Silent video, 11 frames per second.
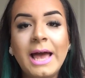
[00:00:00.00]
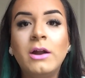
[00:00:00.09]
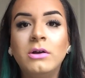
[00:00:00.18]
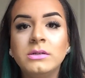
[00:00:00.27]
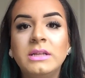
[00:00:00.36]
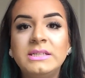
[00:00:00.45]

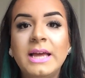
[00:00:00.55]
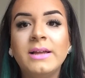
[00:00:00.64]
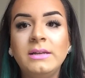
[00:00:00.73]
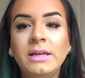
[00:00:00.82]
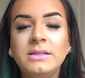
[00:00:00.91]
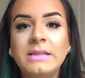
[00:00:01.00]
and also the
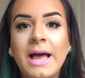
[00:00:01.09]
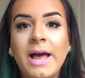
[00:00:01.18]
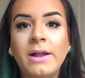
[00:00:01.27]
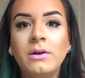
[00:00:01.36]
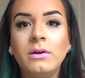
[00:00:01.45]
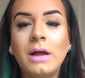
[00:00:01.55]
techniques
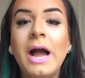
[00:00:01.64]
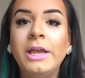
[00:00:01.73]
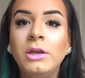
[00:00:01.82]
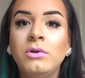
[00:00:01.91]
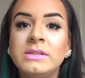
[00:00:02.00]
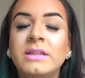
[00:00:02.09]
that I
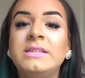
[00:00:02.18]
use and